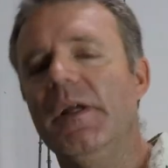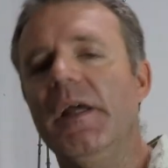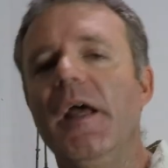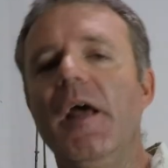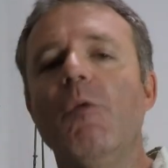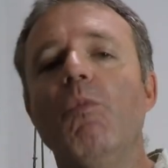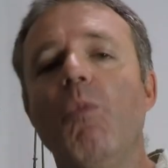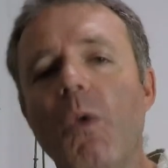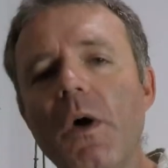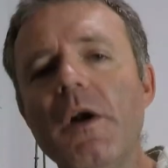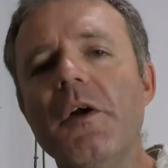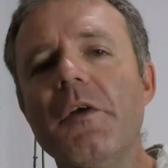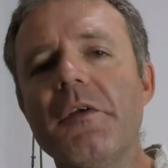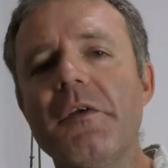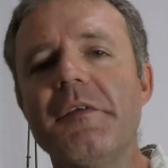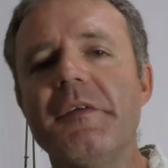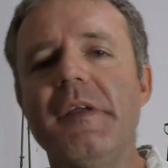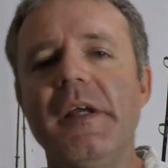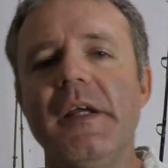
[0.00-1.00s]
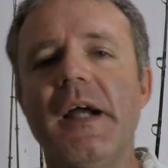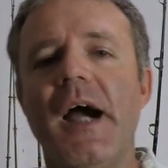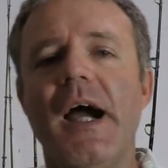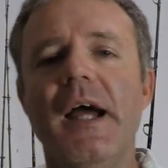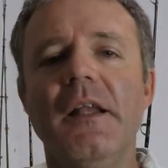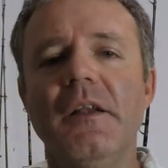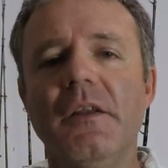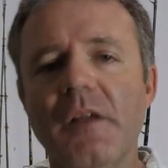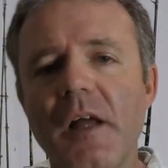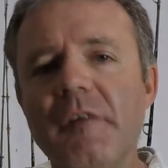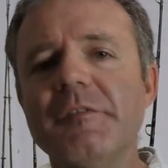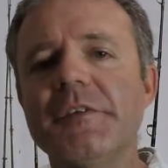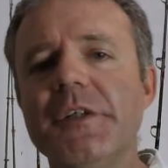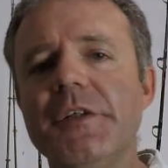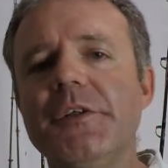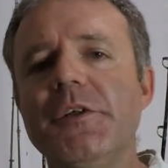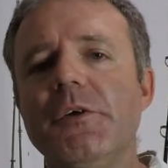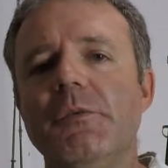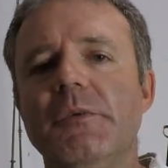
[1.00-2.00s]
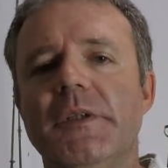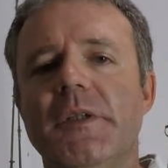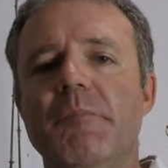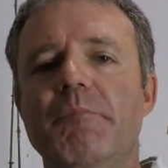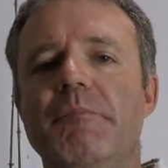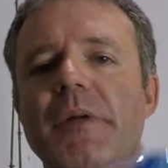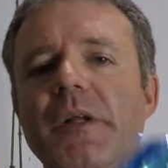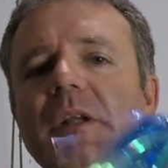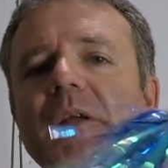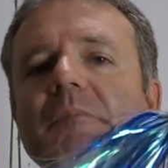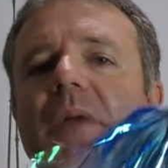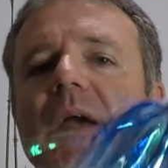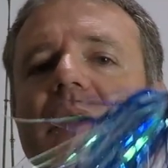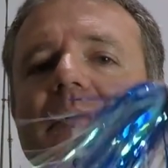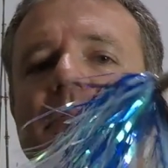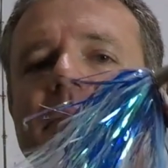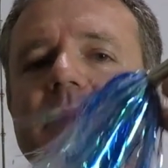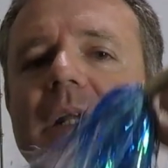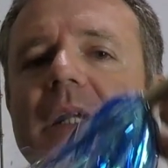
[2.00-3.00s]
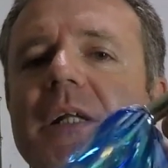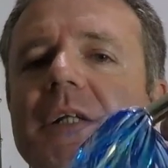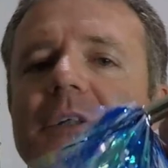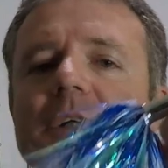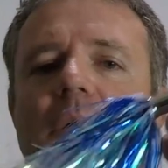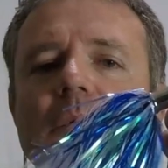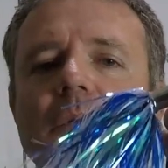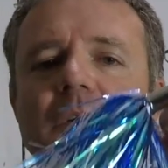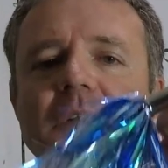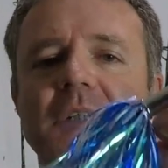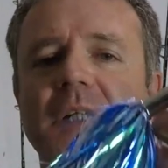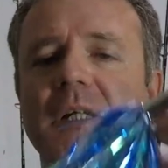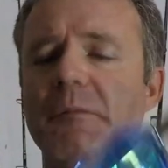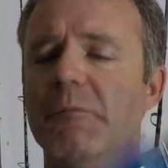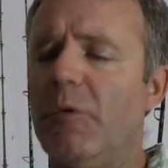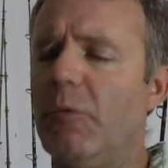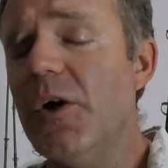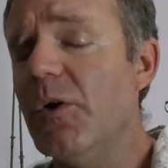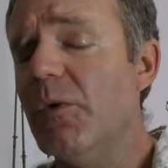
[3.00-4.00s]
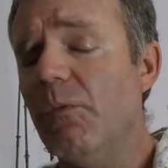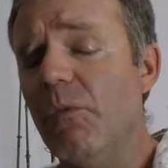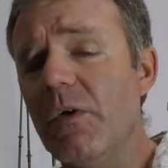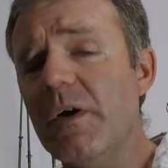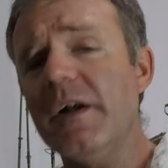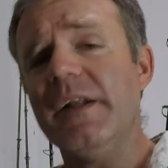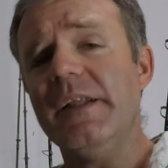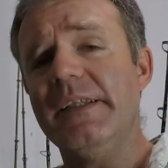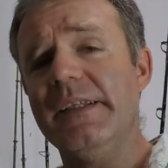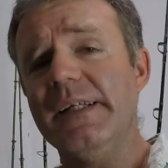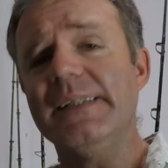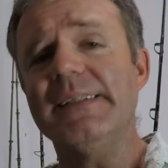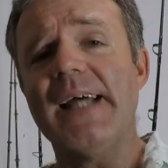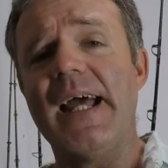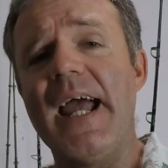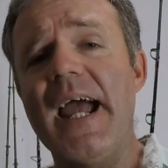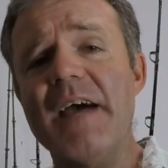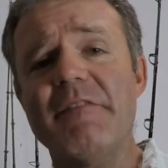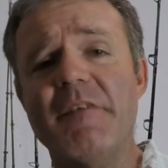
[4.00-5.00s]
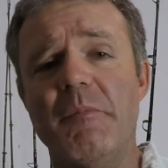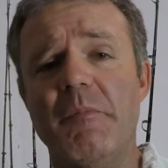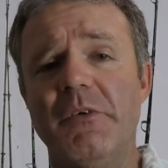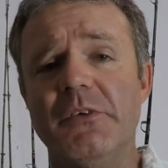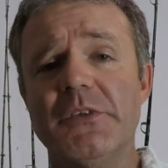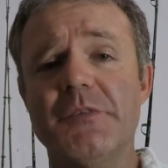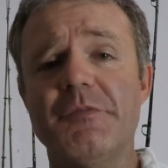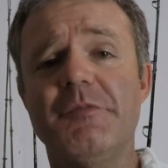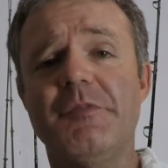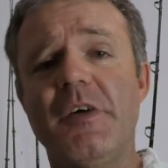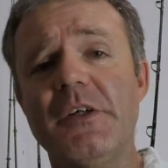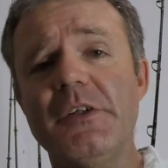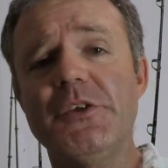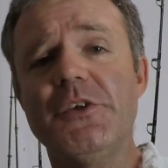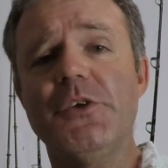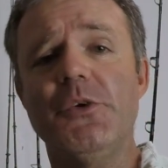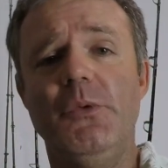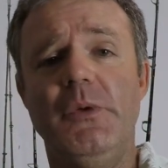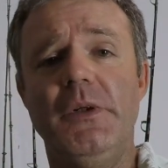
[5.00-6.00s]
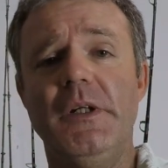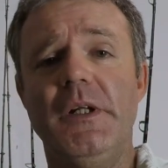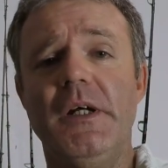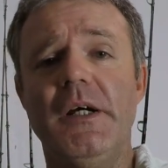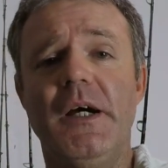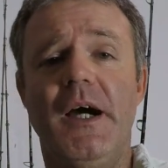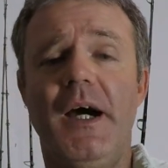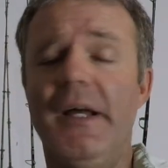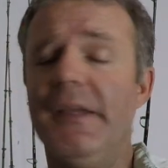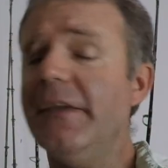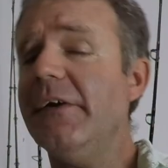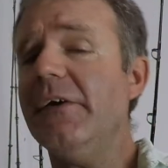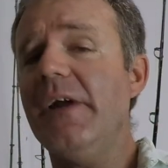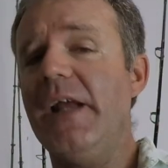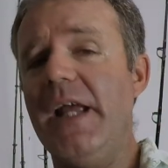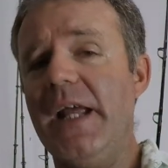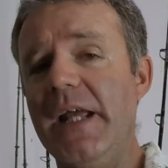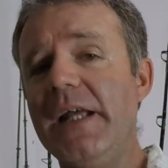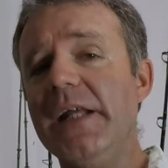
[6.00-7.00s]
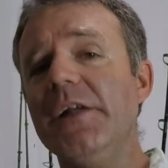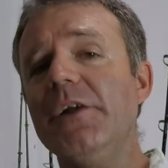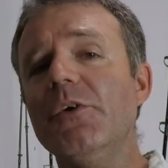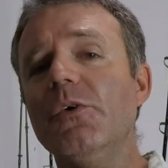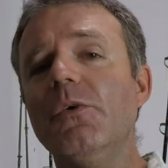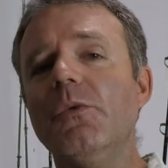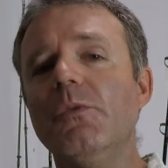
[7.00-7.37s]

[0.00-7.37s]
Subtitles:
One other thing I love to do with the Billy Bait Mini Turbo Slammer, one of the things I have the most fun doing on their annual